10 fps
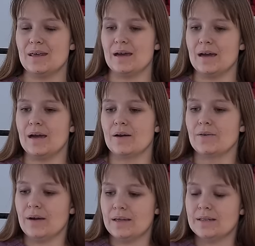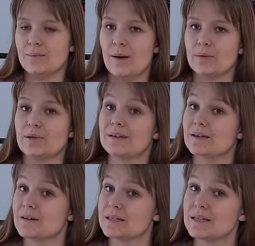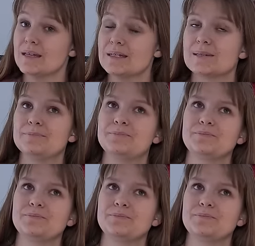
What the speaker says: the correct amount of increases.